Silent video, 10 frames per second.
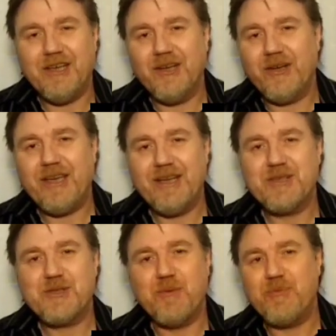You're looking
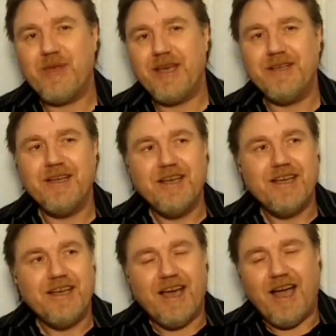at something
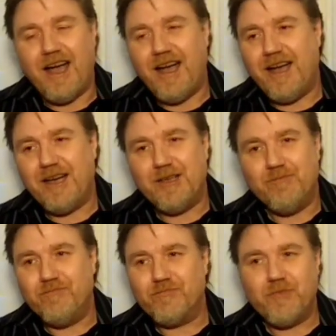
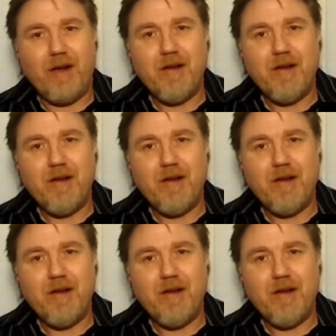um, round